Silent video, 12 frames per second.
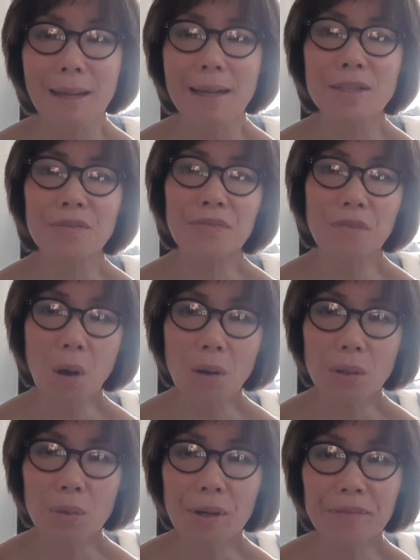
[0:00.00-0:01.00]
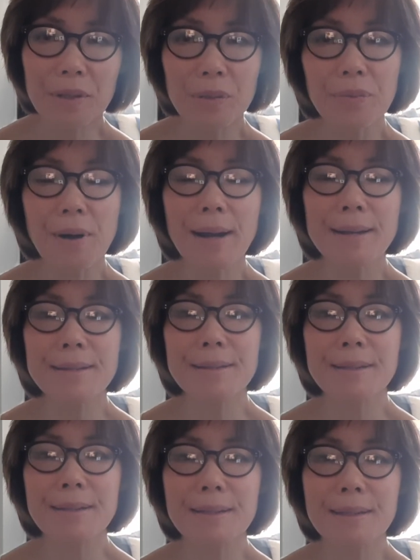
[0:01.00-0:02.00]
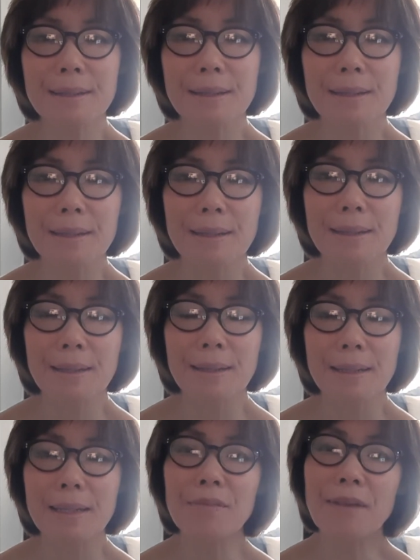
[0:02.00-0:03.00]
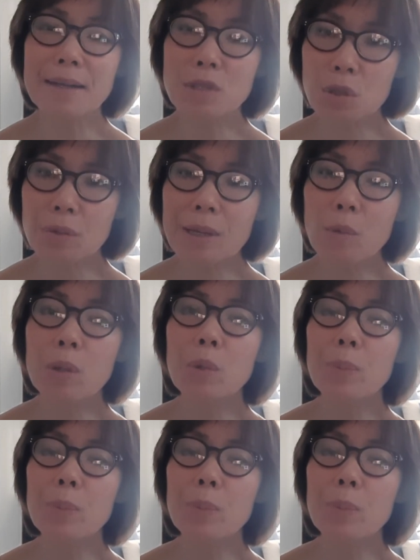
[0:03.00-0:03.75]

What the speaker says: as follower of Christ, eventually we